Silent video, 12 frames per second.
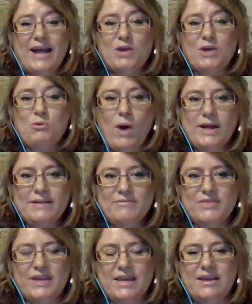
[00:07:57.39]
think one of
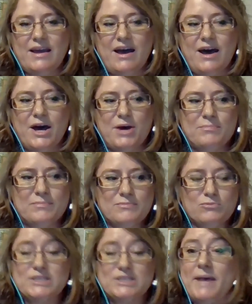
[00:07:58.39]
the
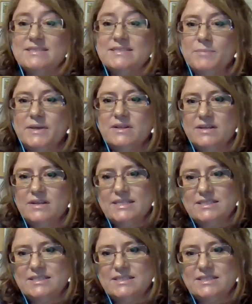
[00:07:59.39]
responsibilities